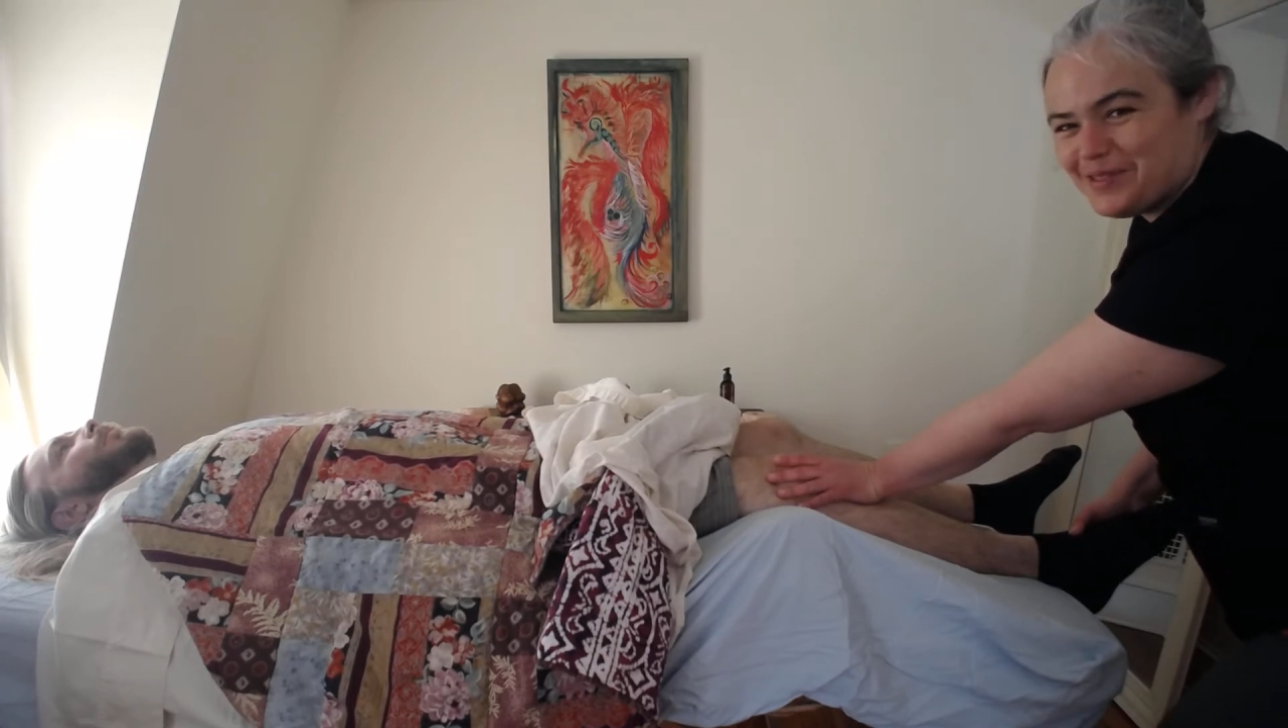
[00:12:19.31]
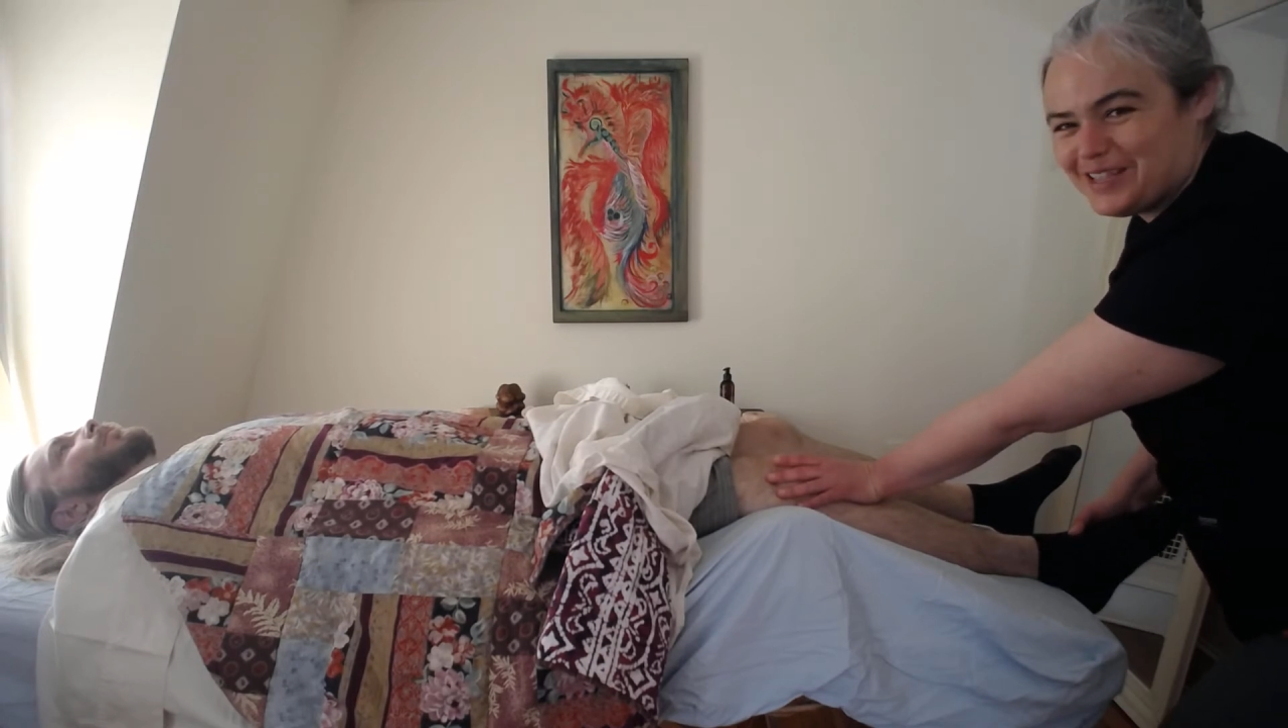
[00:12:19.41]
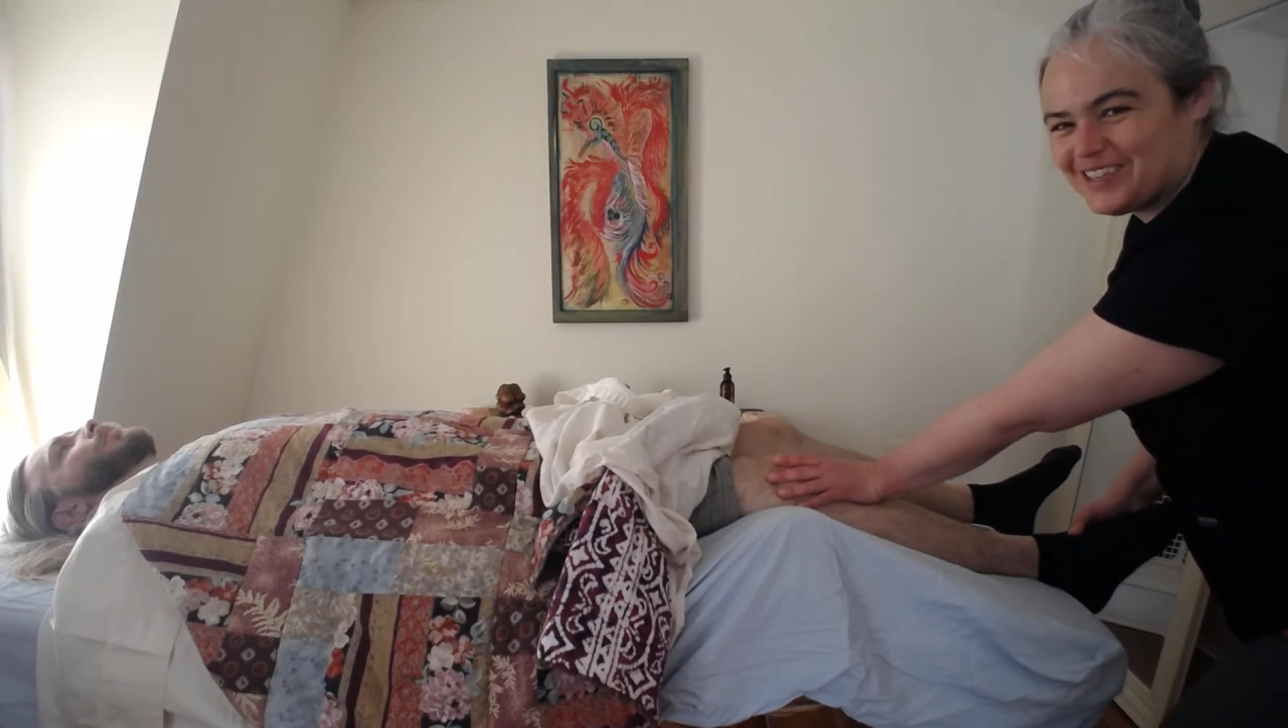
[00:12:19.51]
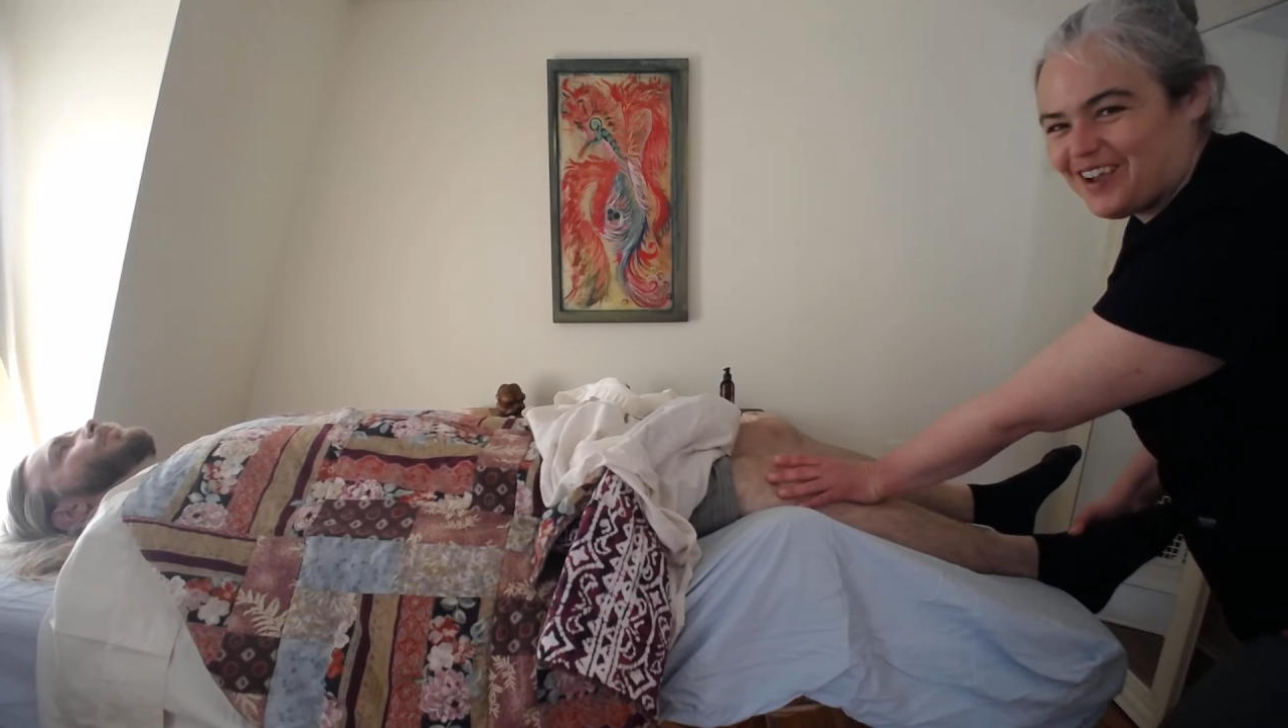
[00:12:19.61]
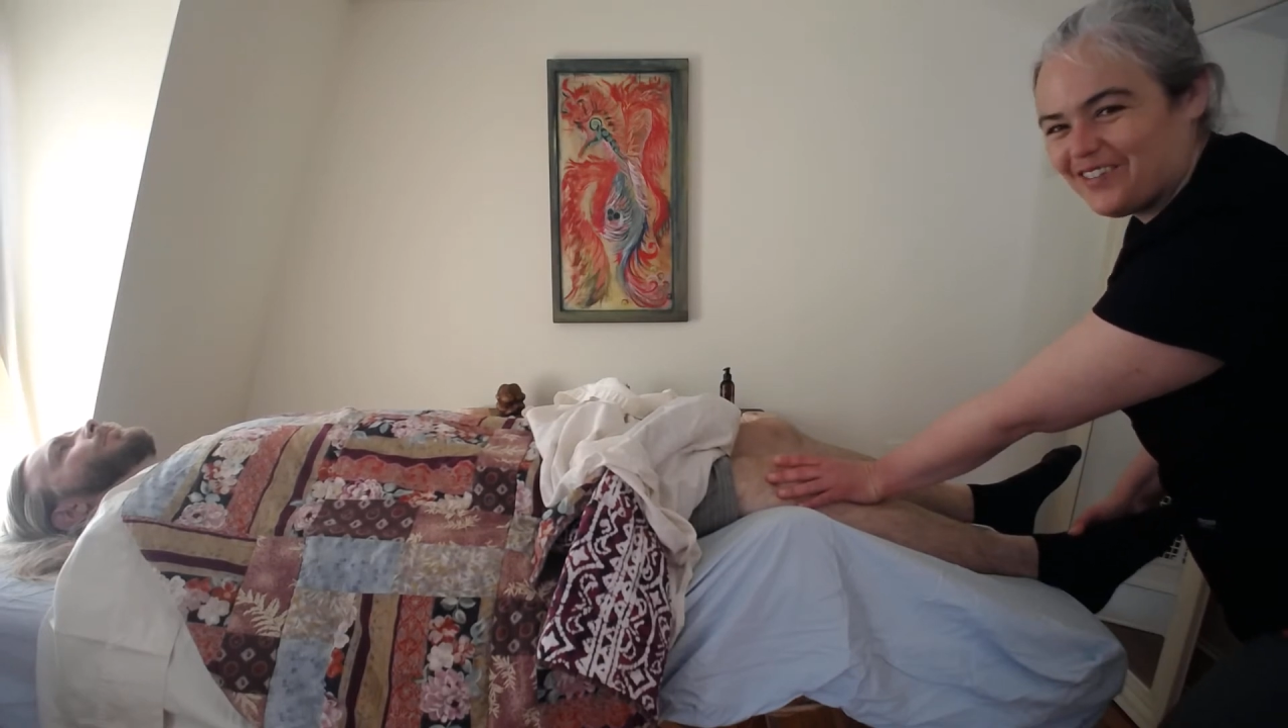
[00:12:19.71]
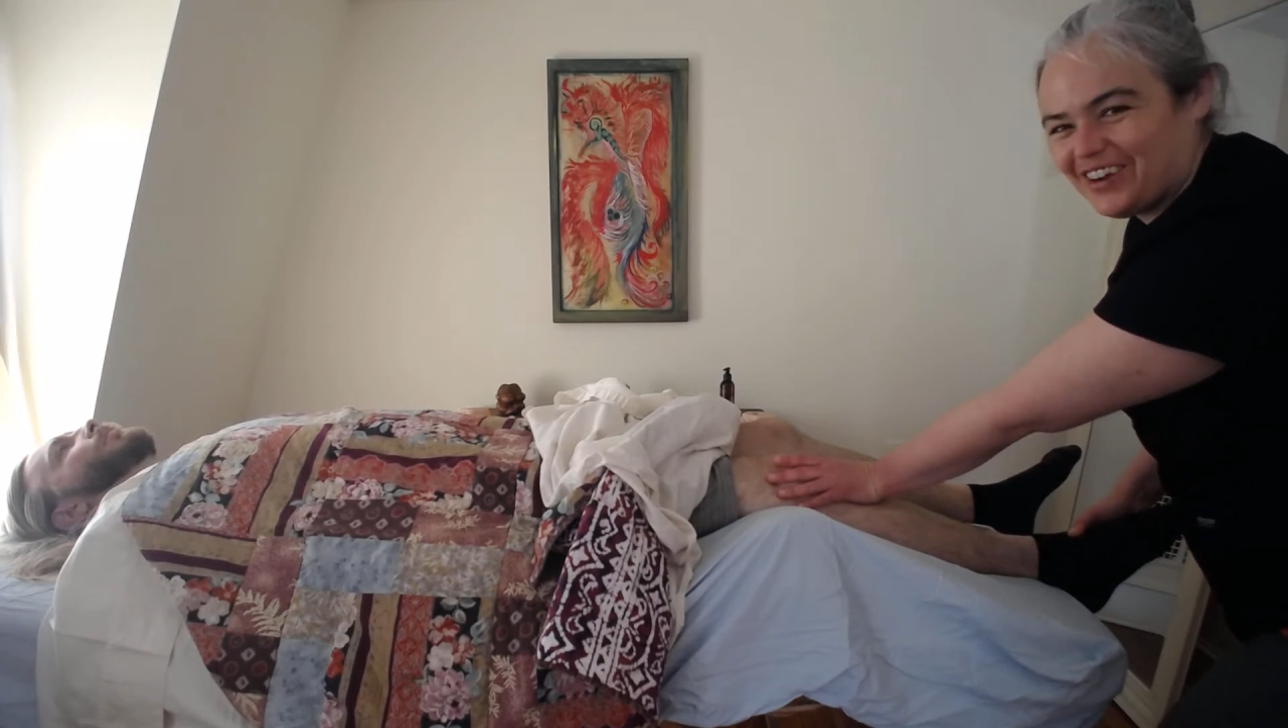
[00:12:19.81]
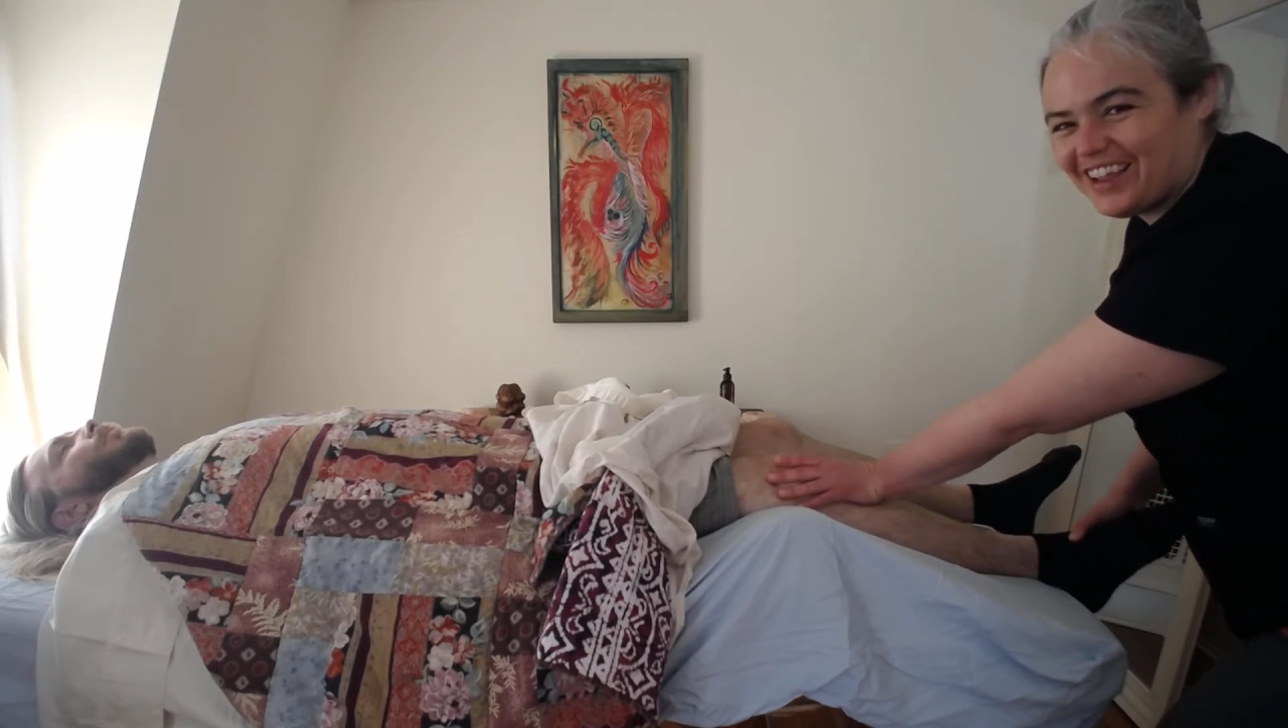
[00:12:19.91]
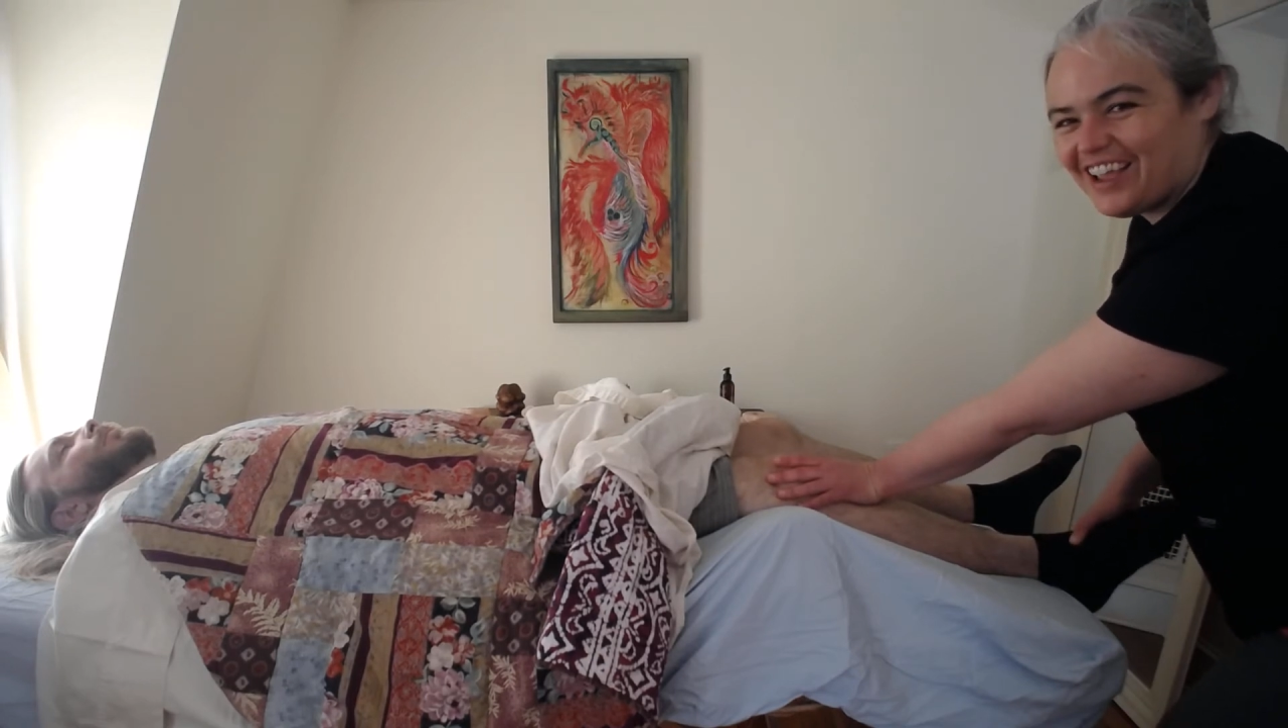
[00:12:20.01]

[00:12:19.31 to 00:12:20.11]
that's covering